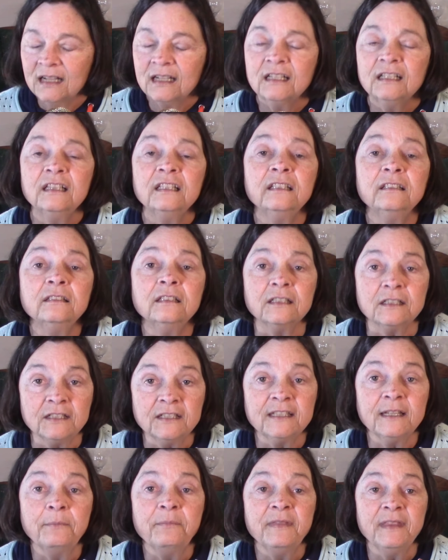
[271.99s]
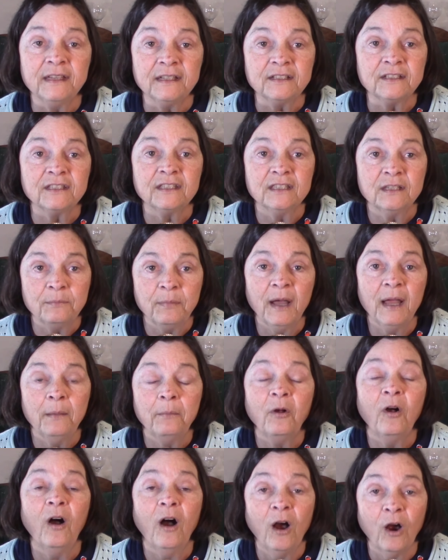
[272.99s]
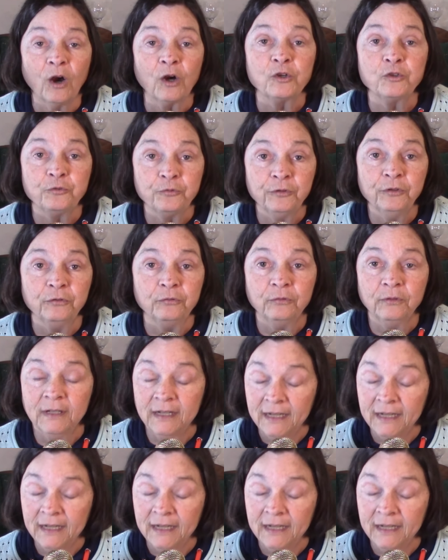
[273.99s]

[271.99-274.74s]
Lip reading: Clearly, some things in the Bible are true.